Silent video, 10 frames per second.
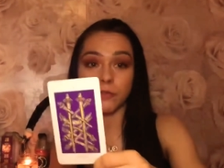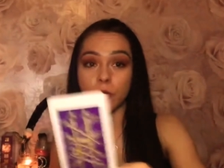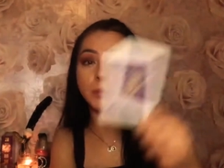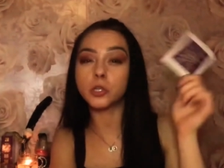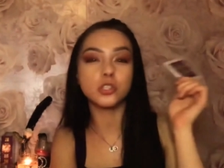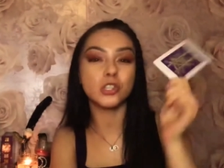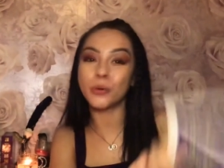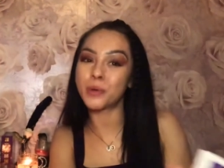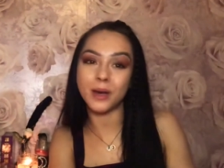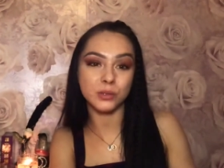up, because no
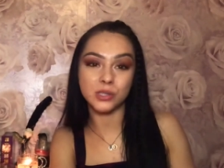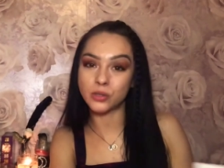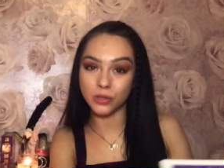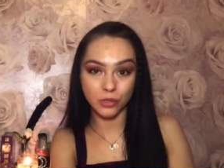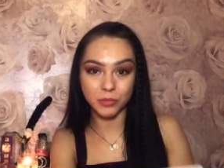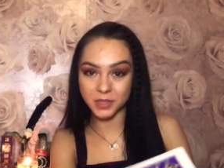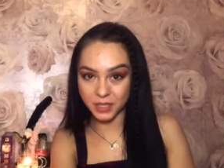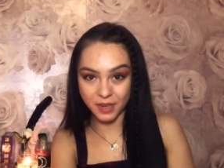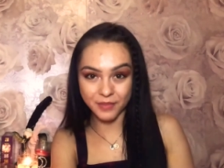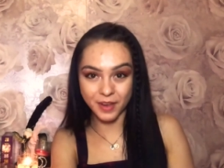one else is gonna come and
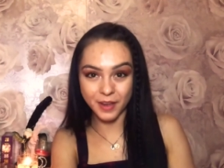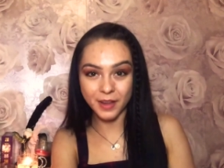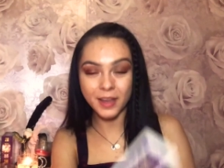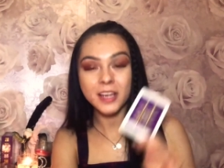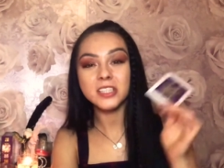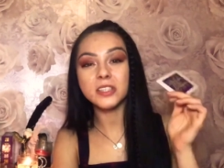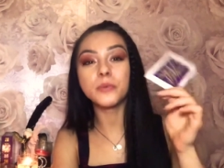save you. So when